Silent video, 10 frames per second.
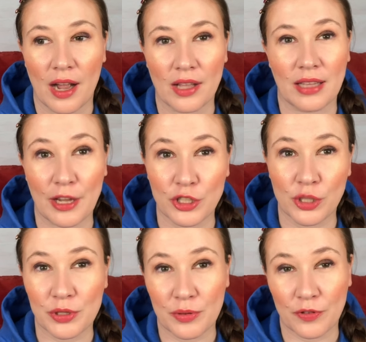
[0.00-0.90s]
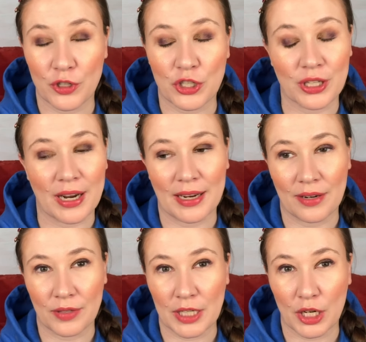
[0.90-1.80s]
last year was the first year I had
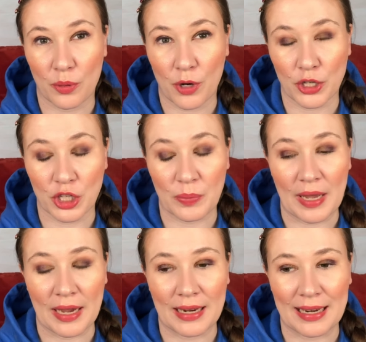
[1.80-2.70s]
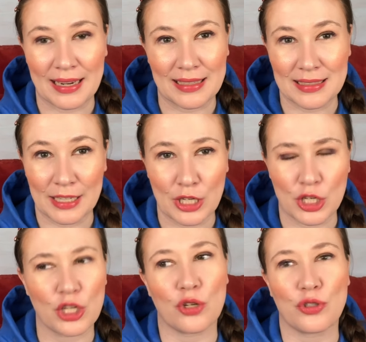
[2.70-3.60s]
ever done a project pan and I decided to
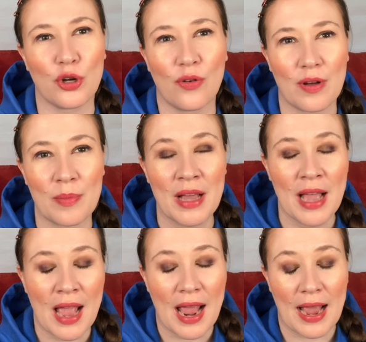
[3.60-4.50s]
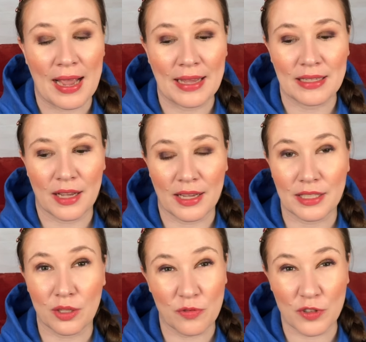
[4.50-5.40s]
do two of them and I
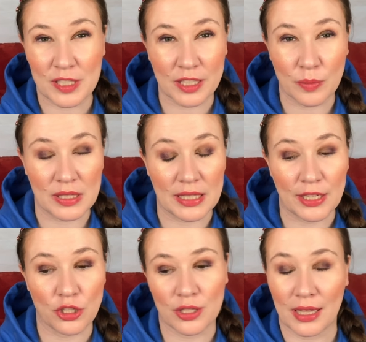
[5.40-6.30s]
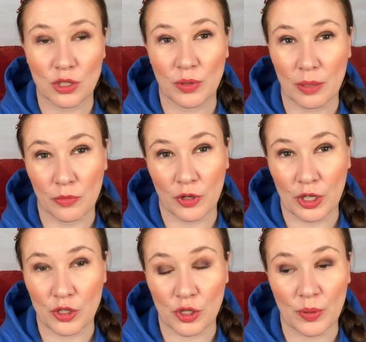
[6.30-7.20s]
did them for six months each. That's what I'm going to
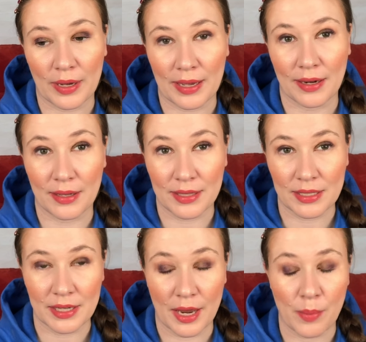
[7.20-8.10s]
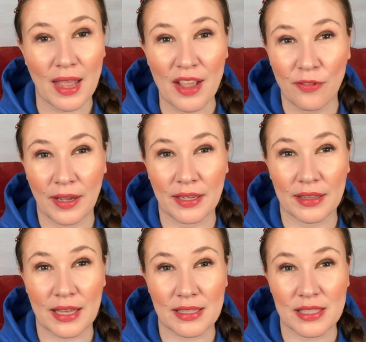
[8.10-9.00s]
do again this time. I find that
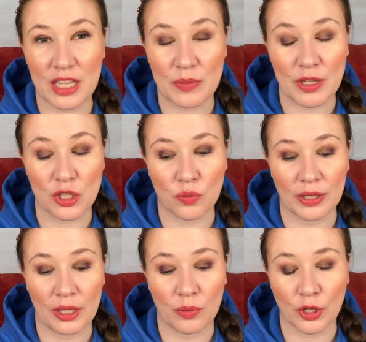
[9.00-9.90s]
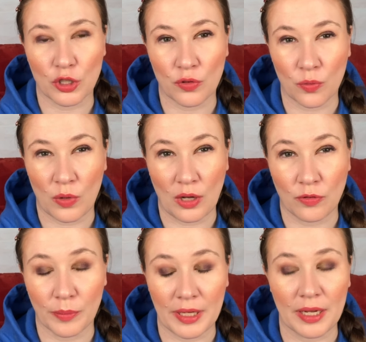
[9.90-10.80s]
that six months really works well for
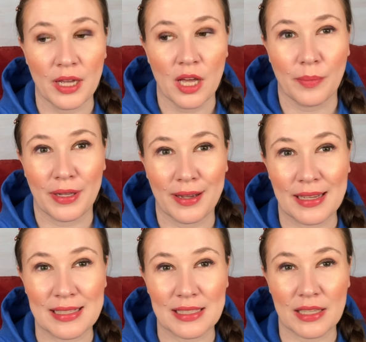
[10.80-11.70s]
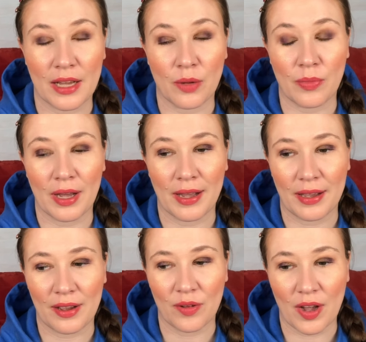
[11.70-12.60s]
me because um, I,
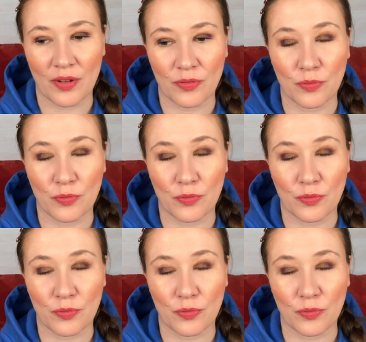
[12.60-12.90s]
I've